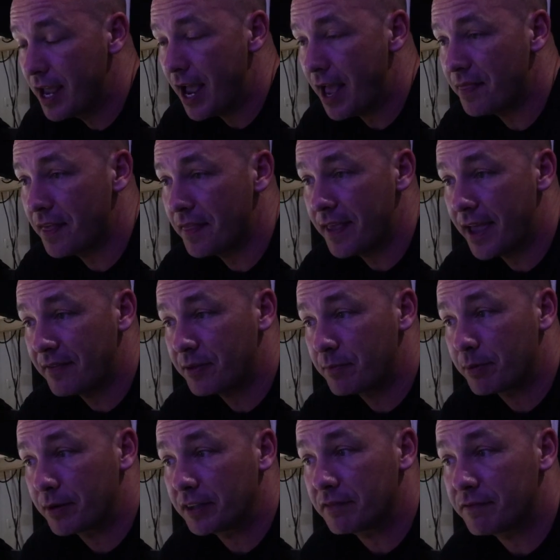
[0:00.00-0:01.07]
and then they have to
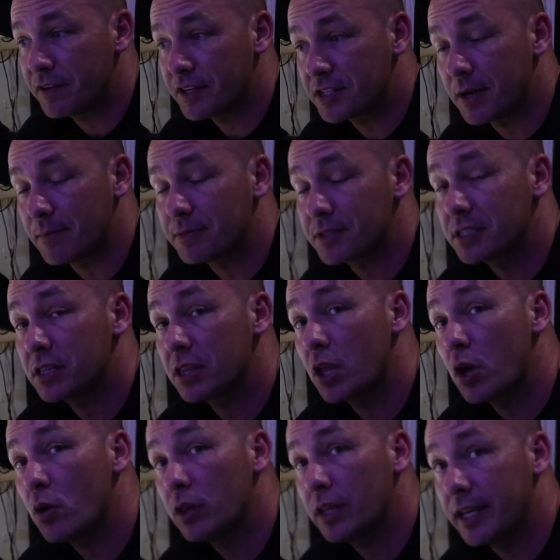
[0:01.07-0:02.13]
bring the fish up
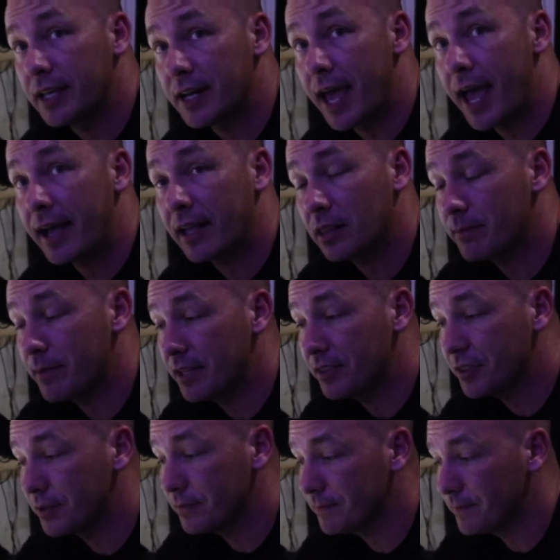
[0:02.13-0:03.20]
slowly and acclimate
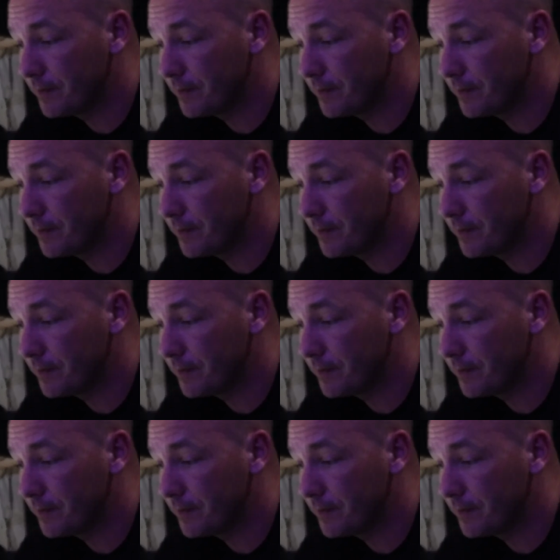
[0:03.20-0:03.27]
them.